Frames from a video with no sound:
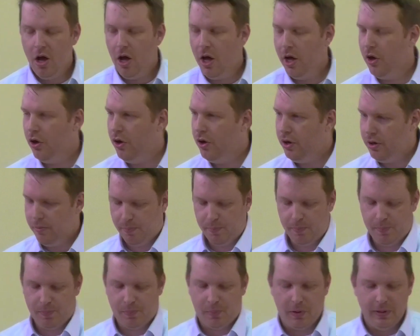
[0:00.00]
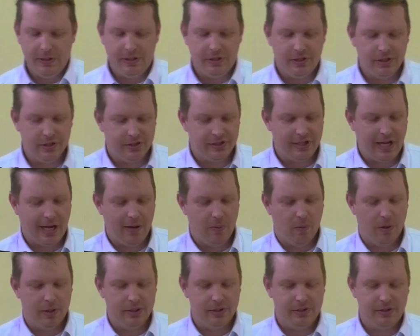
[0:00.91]
I heard a preacher say
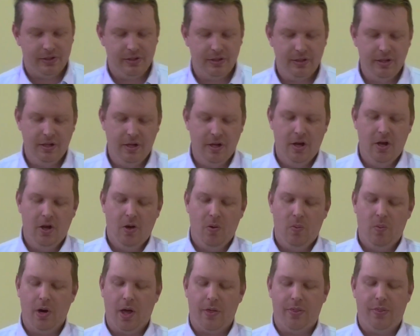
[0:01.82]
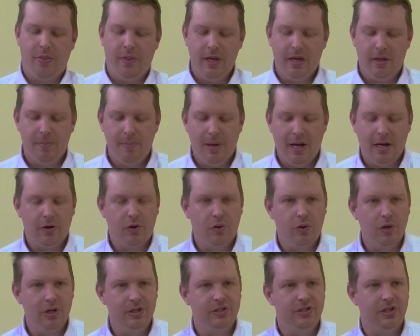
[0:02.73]
once, when I think about
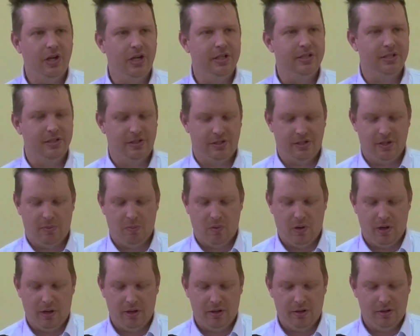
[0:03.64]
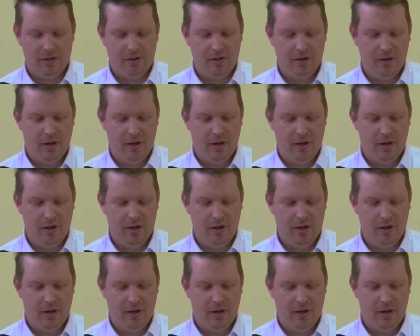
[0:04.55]
criticizing someone,